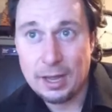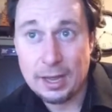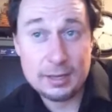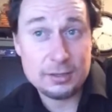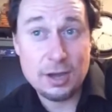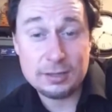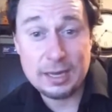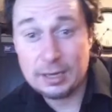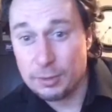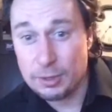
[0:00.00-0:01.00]
I can talk to
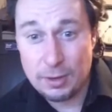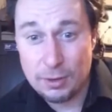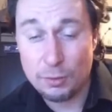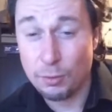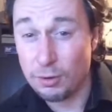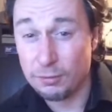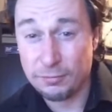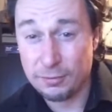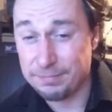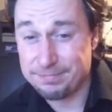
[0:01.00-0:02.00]
anyone around the world
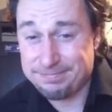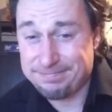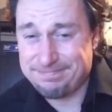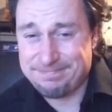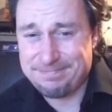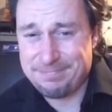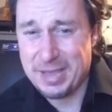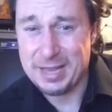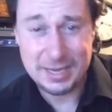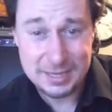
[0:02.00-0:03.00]
for
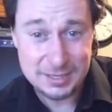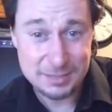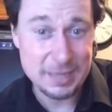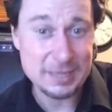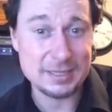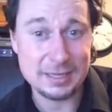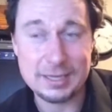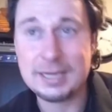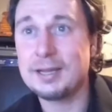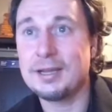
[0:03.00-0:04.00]
pennies,
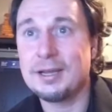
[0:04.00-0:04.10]
basically.